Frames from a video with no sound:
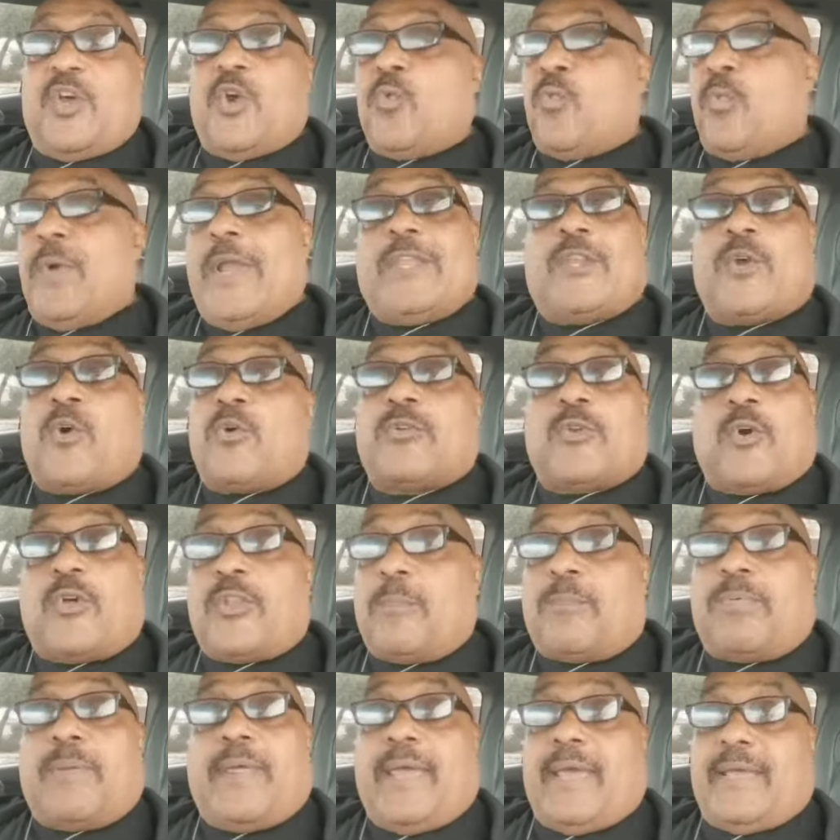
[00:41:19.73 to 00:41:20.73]
We don't know
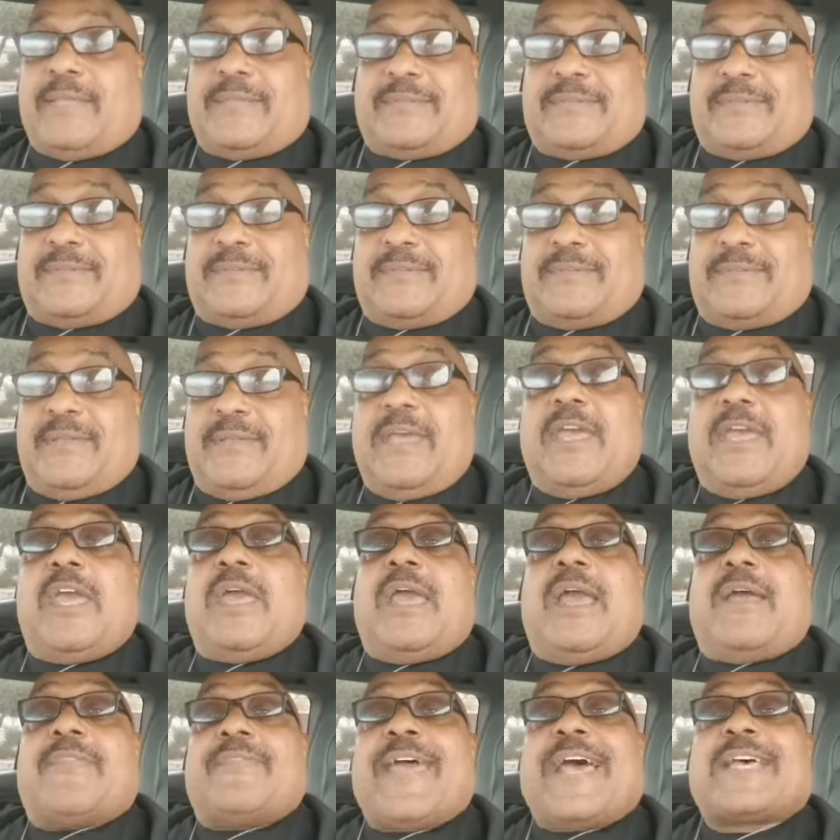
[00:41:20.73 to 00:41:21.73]
the plans.
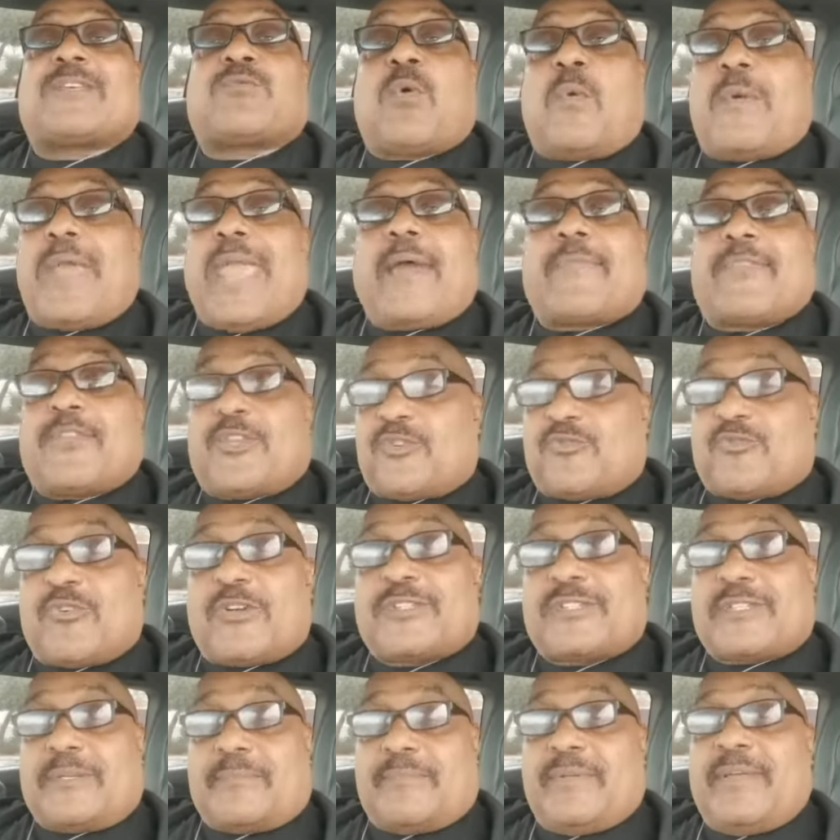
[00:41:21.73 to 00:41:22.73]
That's why we have to
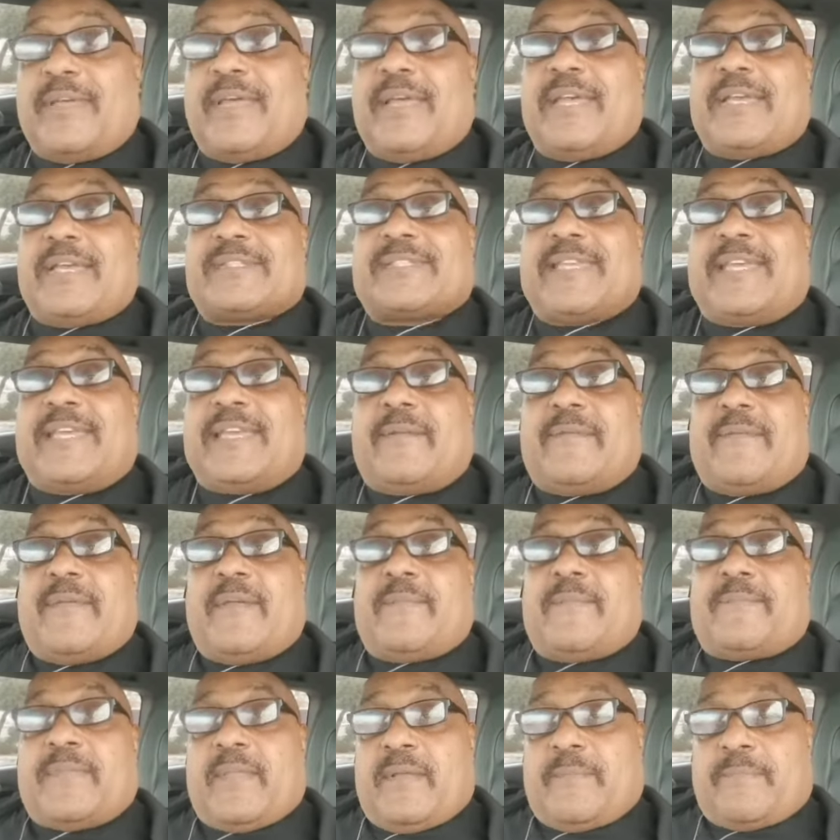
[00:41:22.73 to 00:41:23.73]
trust Him. See,
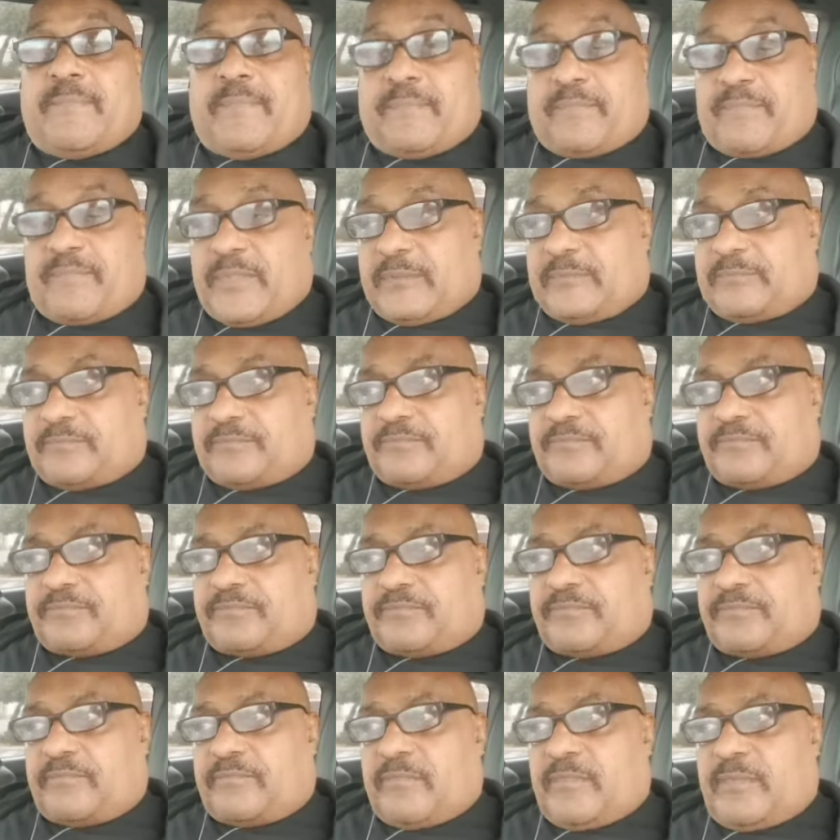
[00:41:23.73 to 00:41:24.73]

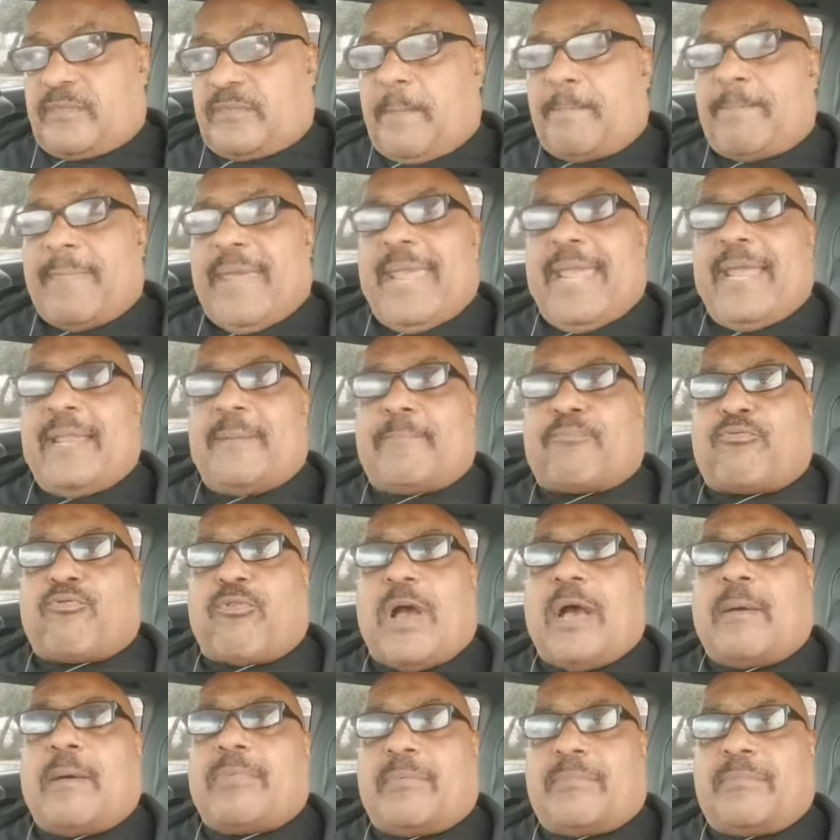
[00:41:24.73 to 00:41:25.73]
the main
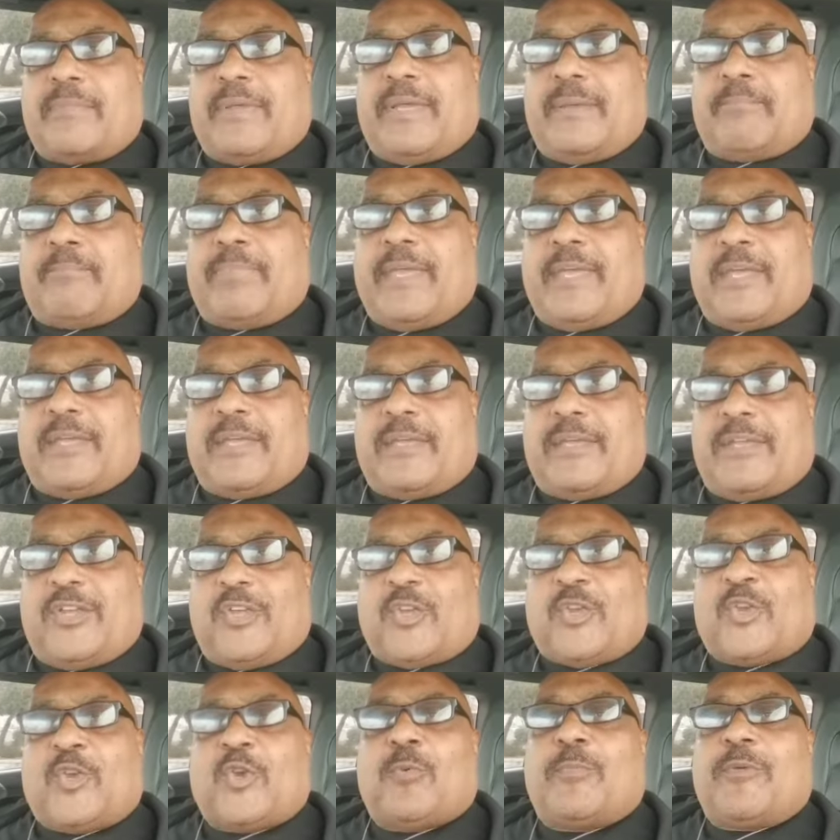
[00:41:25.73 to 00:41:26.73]
problem being
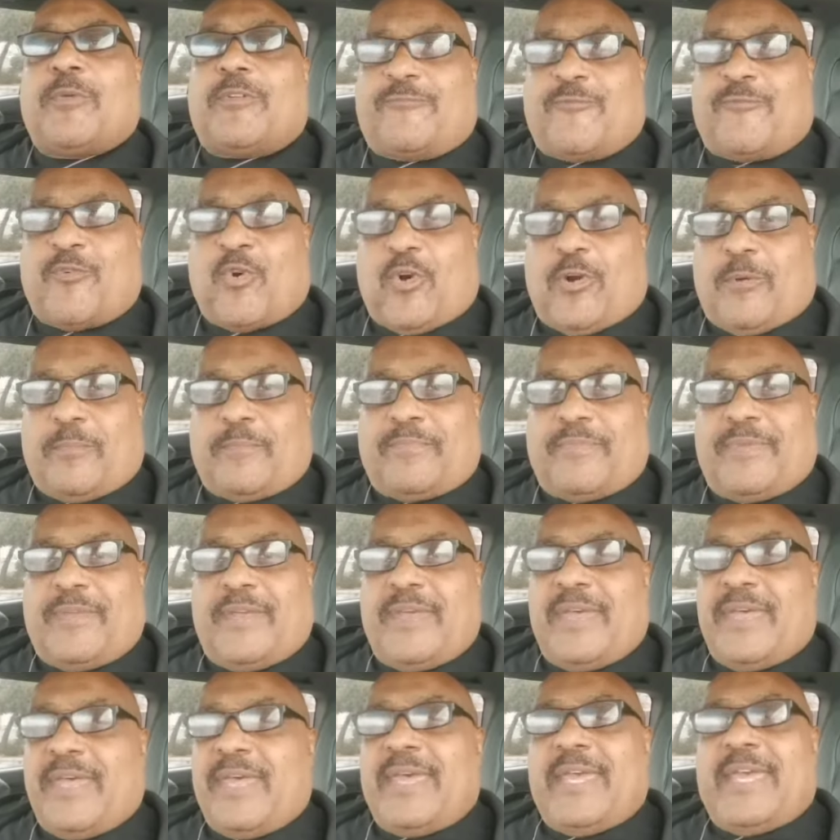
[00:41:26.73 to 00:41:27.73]
human form
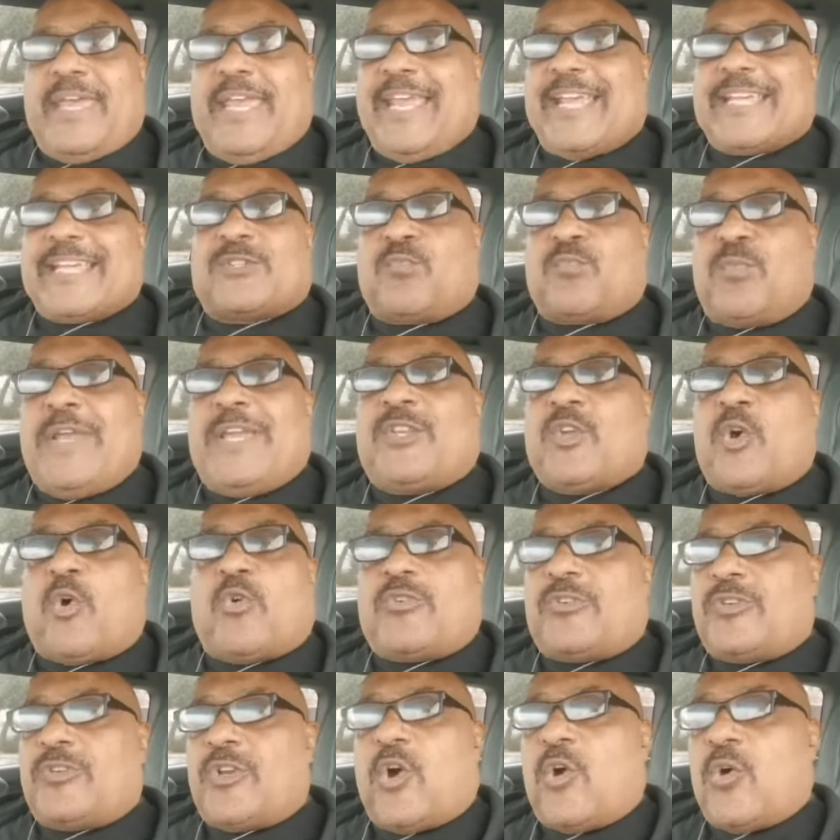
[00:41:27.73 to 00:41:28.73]
is we
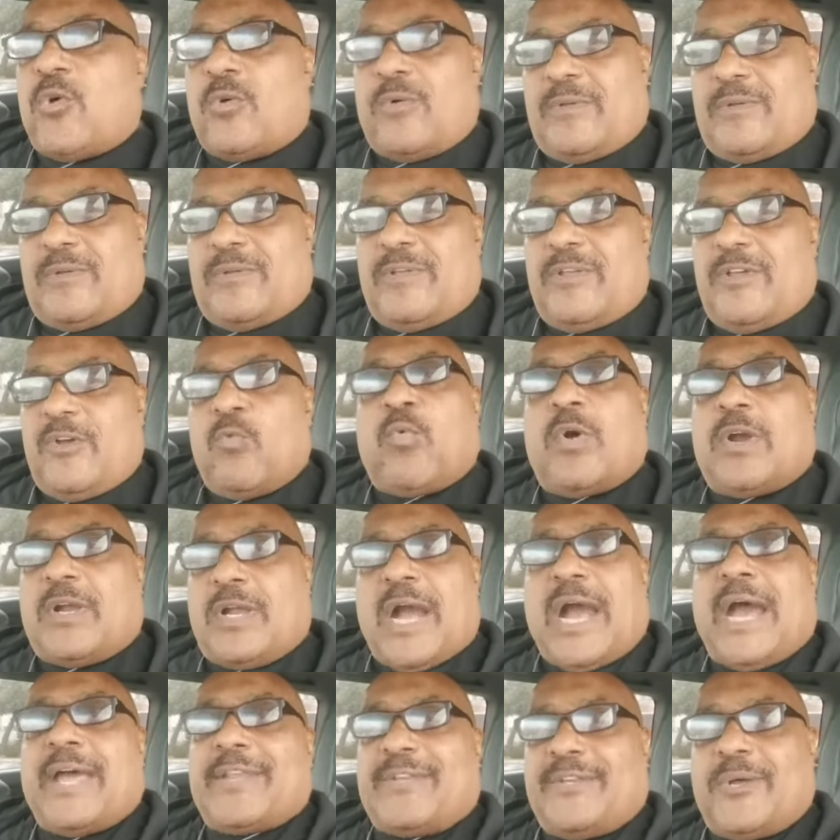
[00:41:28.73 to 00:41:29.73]
don't know what
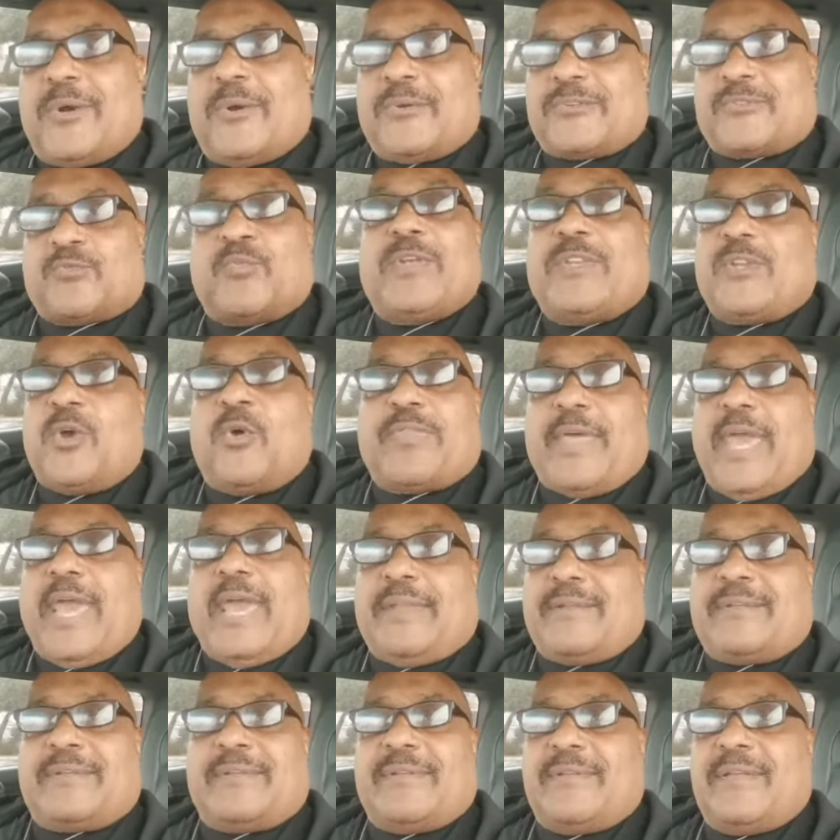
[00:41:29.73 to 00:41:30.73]
God knows. We know
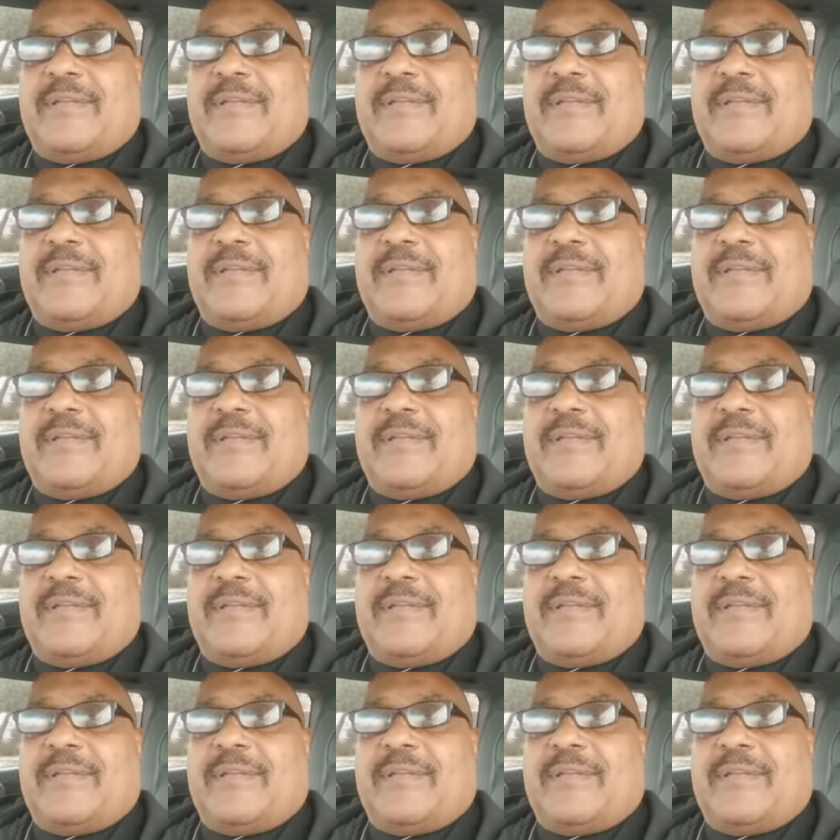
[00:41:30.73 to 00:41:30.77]
that